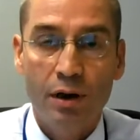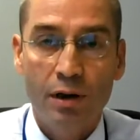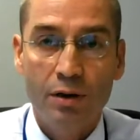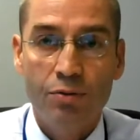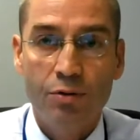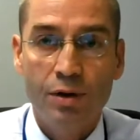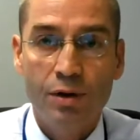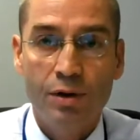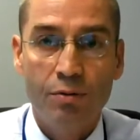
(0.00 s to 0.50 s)

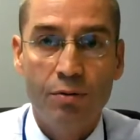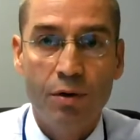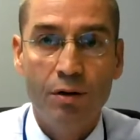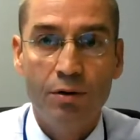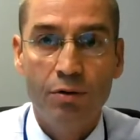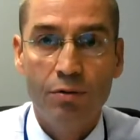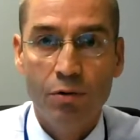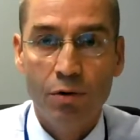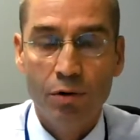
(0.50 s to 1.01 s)
countries
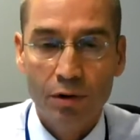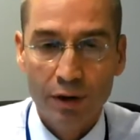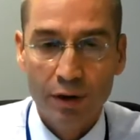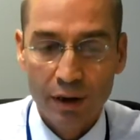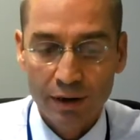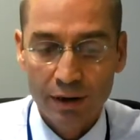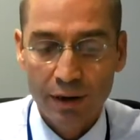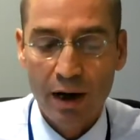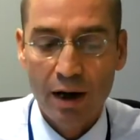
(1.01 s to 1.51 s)
around the
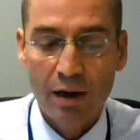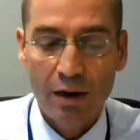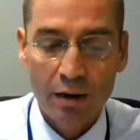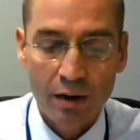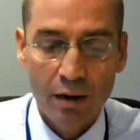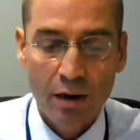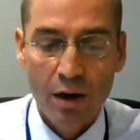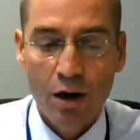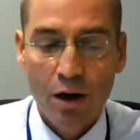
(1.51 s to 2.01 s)
world in
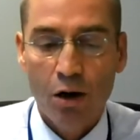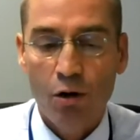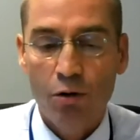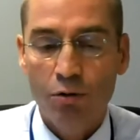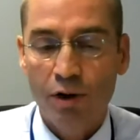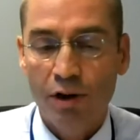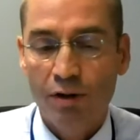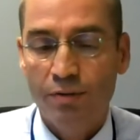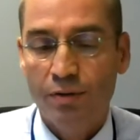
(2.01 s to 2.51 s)
their
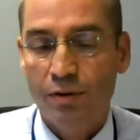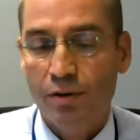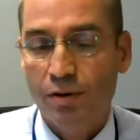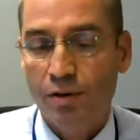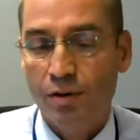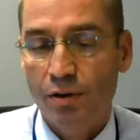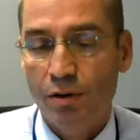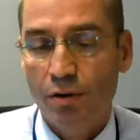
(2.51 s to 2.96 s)
own efforts.